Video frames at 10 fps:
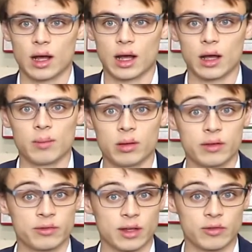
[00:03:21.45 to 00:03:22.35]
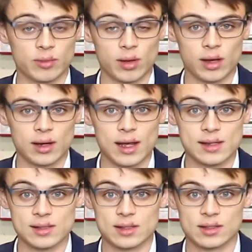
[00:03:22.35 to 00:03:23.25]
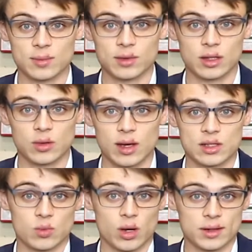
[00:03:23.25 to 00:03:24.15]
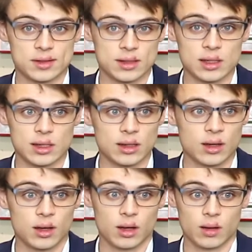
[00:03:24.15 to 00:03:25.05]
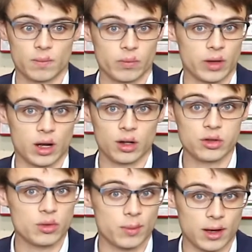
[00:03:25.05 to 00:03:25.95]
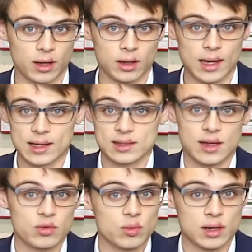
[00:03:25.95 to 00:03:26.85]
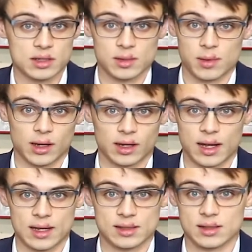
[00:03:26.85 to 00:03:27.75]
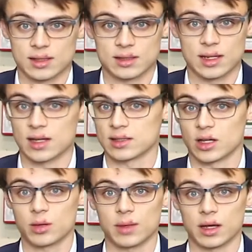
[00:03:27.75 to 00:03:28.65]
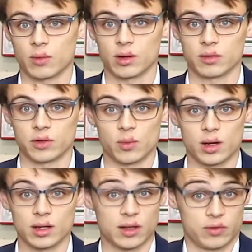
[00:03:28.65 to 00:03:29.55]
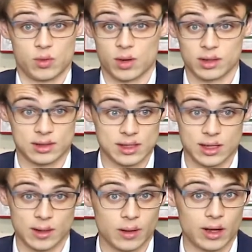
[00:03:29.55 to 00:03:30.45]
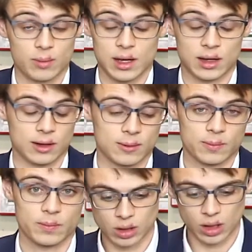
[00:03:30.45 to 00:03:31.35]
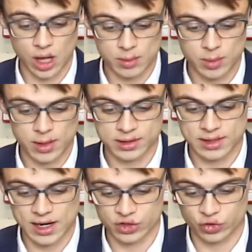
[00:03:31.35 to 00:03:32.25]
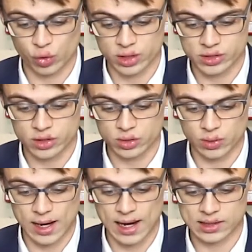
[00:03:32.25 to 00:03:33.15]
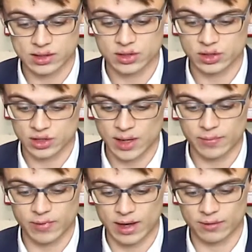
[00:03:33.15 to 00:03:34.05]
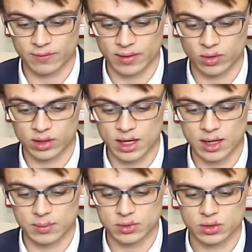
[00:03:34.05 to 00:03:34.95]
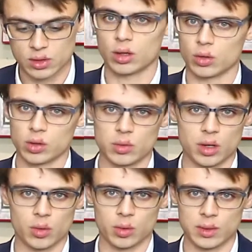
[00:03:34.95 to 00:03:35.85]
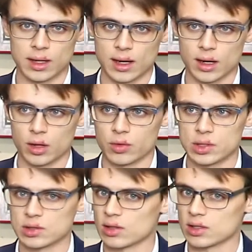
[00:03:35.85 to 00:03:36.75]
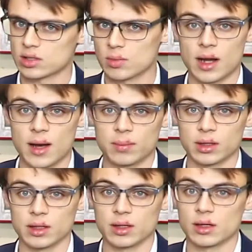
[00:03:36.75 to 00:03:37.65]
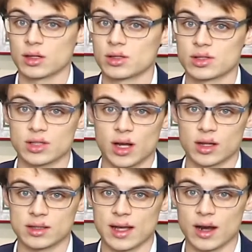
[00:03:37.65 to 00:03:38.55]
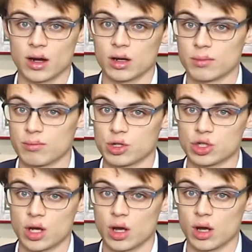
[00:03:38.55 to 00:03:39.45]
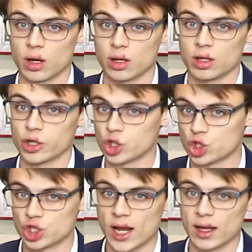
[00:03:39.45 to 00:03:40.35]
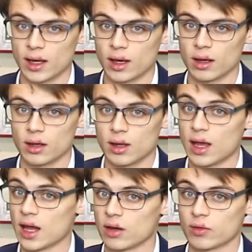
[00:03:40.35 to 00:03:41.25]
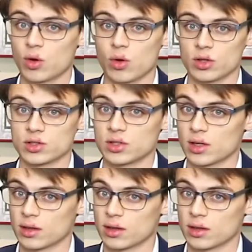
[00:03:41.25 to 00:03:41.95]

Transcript: But if a podcast is something you guys want to see, I'll do a podcast. Everyone has a podcast these days. I'll make one if you want to see it. I'll make it. Llama Mustache 42 asks, "Top 5 favorite games." Oh, you know what we got on this list: Monopoly, Solitaire, Mahjong, Jenga, and of course